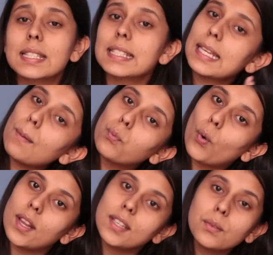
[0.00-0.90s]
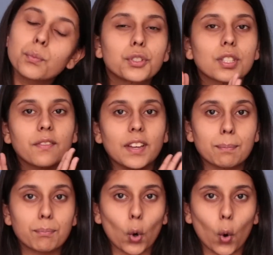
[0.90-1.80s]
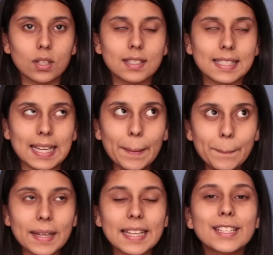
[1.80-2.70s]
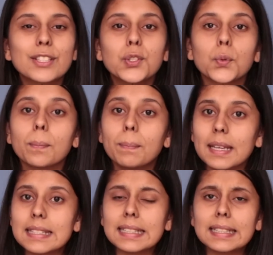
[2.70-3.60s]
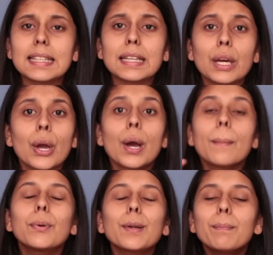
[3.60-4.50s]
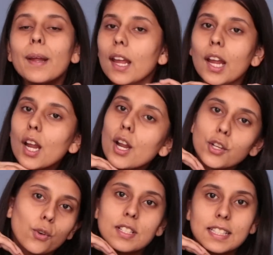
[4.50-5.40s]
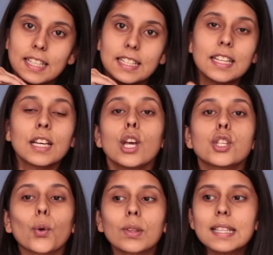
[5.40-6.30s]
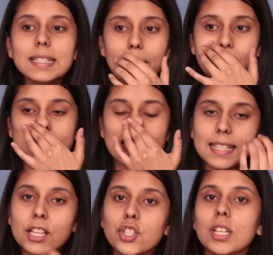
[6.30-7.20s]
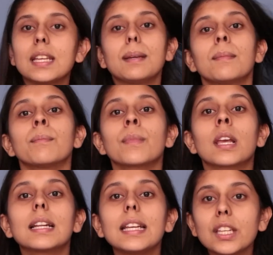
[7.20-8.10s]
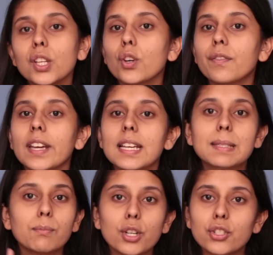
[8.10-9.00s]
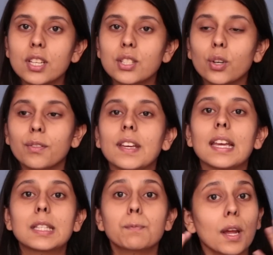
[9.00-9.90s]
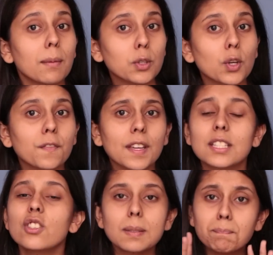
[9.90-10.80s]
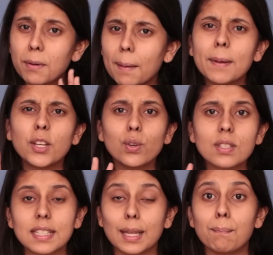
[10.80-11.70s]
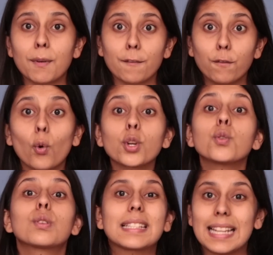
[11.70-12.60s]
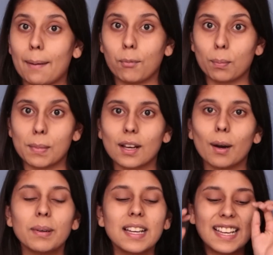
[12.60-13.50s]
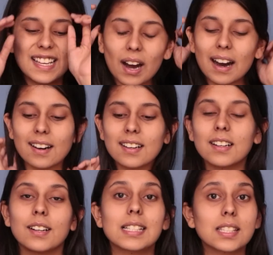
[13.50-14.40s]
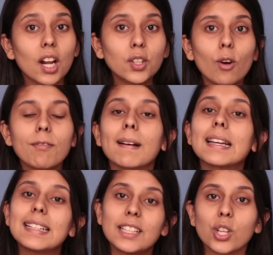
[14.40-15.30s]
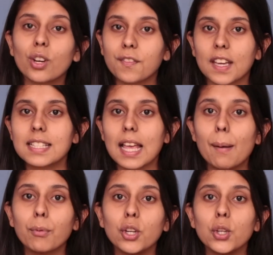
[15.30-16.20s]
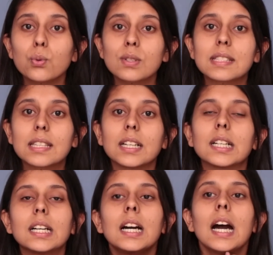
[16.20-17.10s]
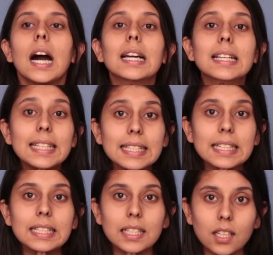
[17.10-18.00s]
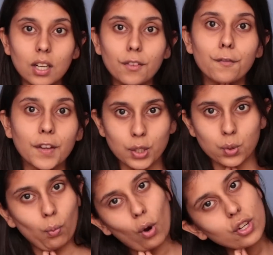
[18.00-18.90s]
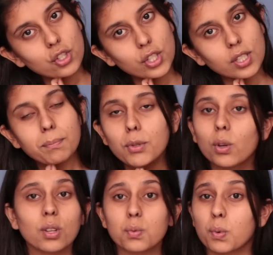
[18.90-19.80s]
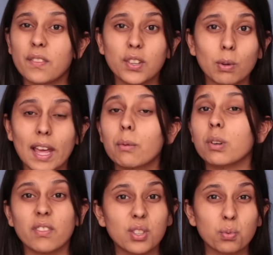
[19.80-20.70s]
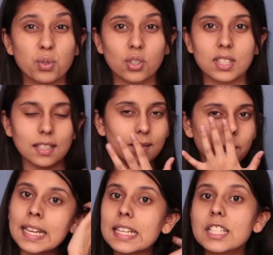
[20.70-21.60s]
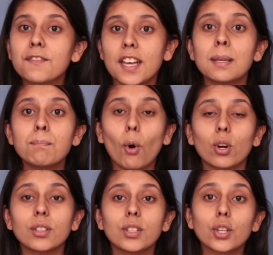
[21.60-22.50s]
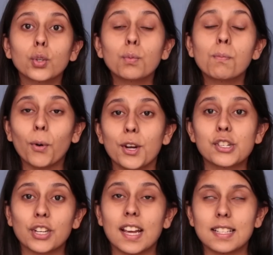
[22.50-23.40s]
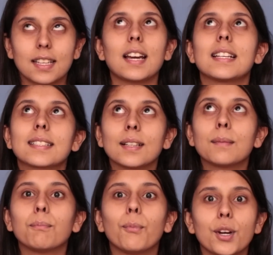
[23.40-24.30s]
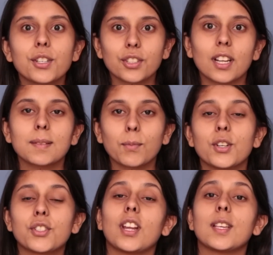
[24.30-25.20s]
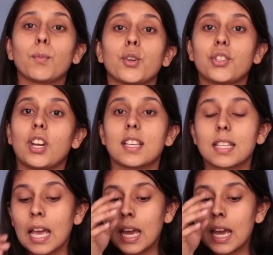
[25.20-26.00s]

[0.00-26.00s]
step one, which is a very broad step, is to basically prepare your skin. So this step is essentially cleaning your face, moisturizing your face, priming your face, just prepping your skin before slap on makeup. So start off by cleaning your face. I'm going to use the Clean and Clear face wash. You can use whatever you like, whatever suits your skin. And it's very important to moisturize, guys. Moisturize, moisturize, moisturize.